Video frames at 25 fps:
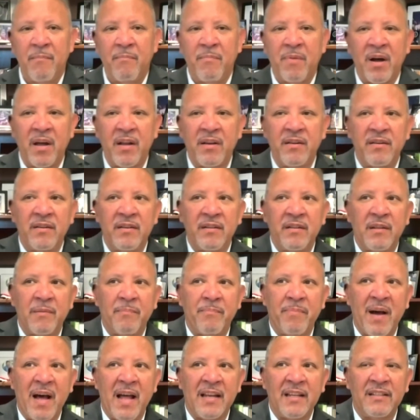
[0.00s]
But the
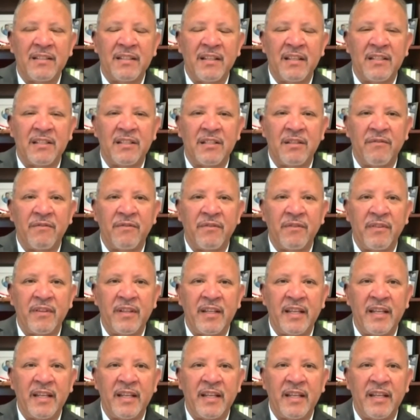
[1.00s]
politics of